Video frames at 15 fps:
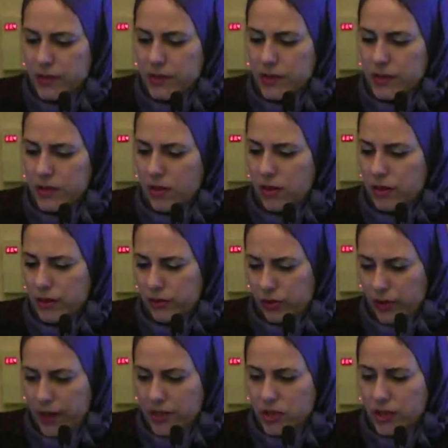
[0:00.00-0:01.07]
These are
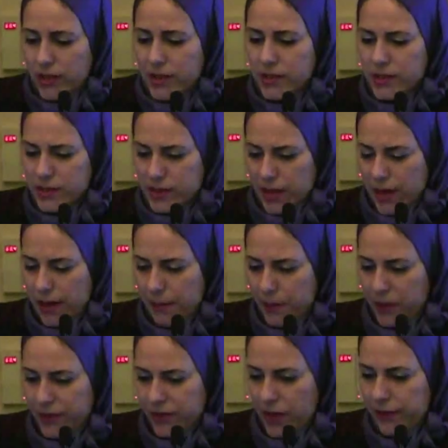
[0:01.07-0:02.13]
interaction. This is the
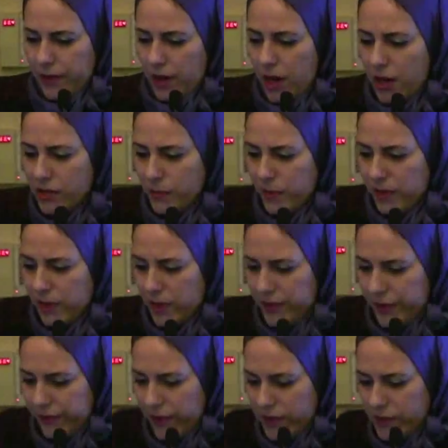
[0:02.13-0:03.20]
pediatric hospital,
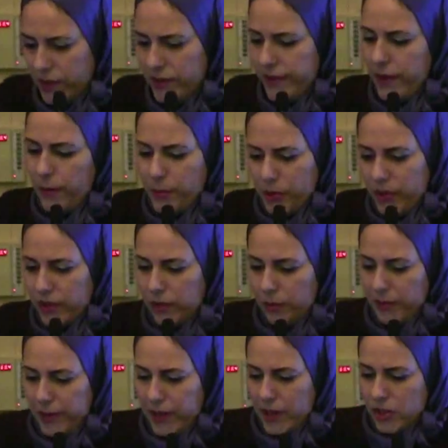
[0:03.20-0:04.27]
the result therapeutic
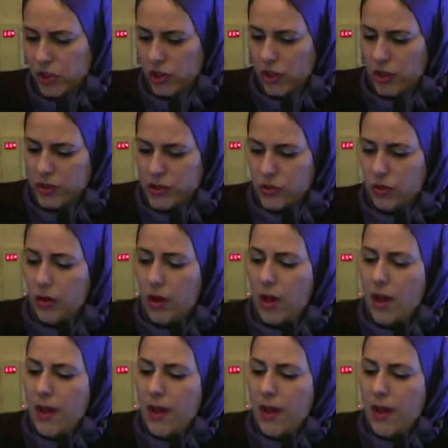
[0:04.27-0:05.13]
duplication also.